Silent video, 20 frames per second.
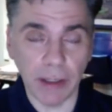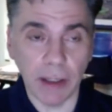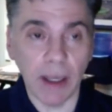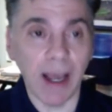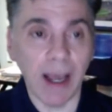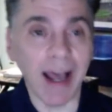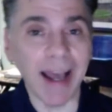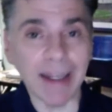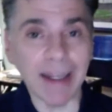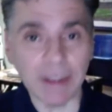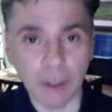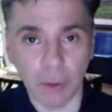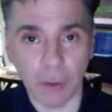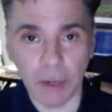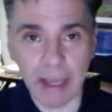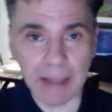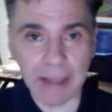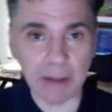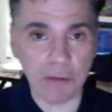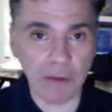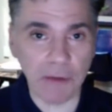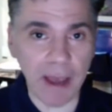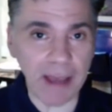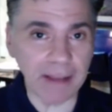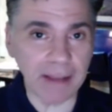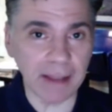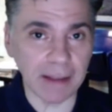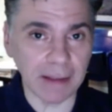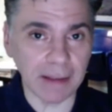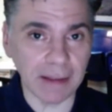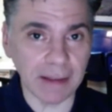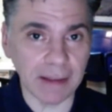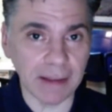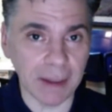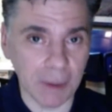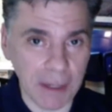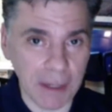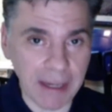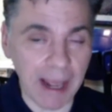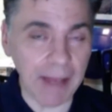I don't like the fact that
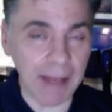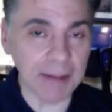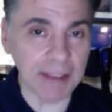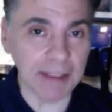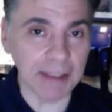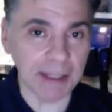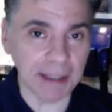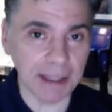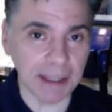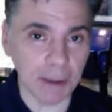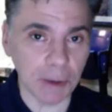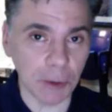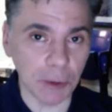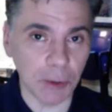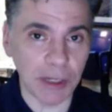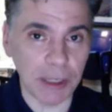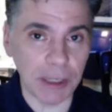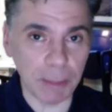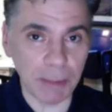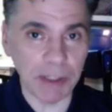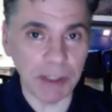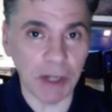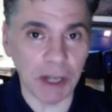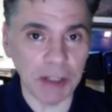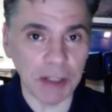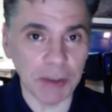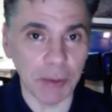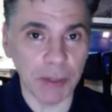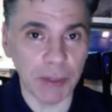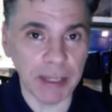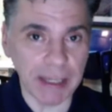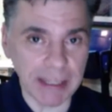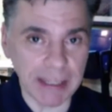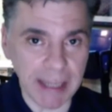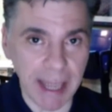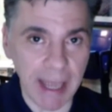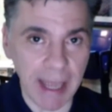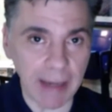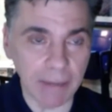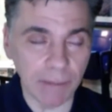they're announcing that they're doing it, but not doing it
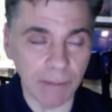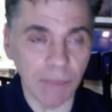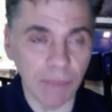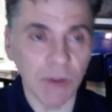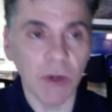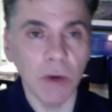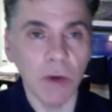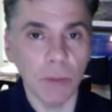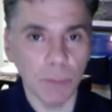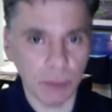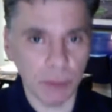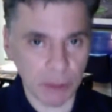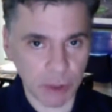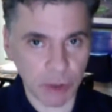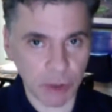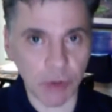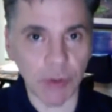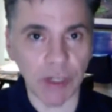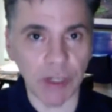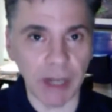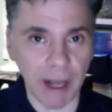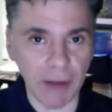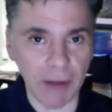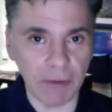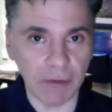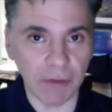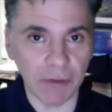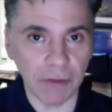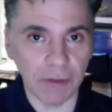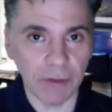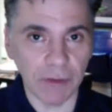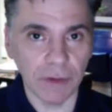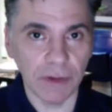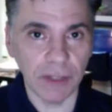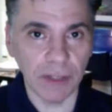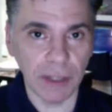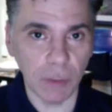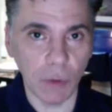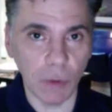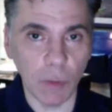yet. But soon enough,
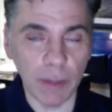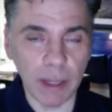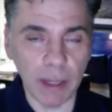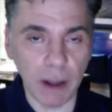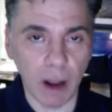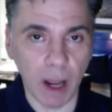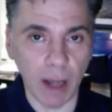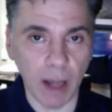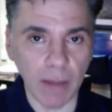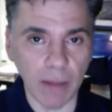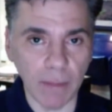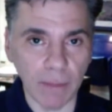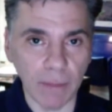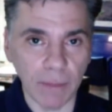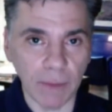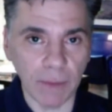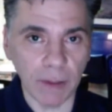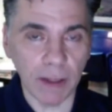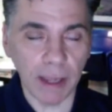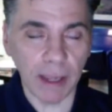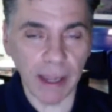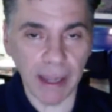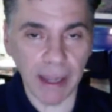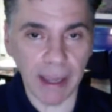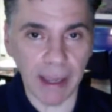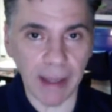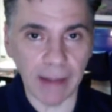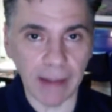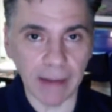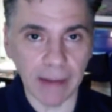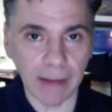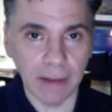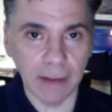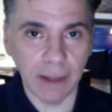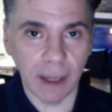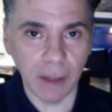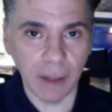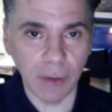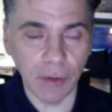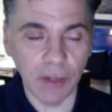it will be gone and
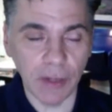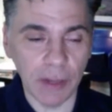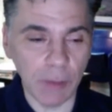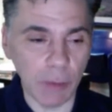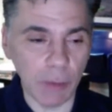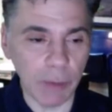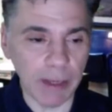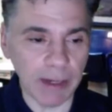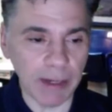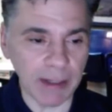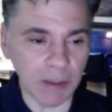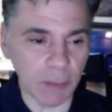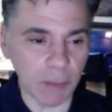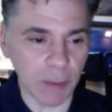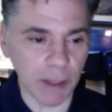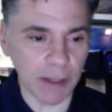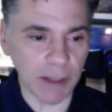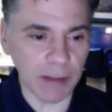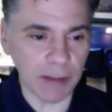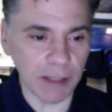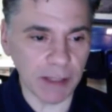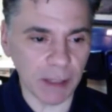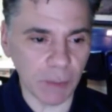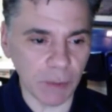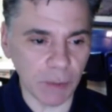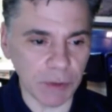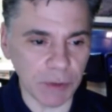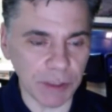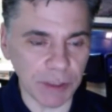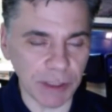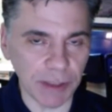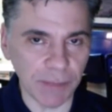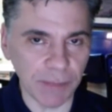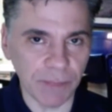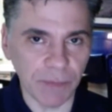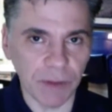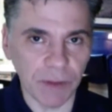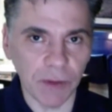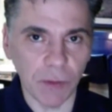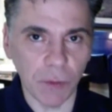a new name will be in its place, and we'll see
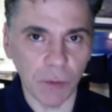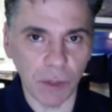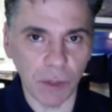what it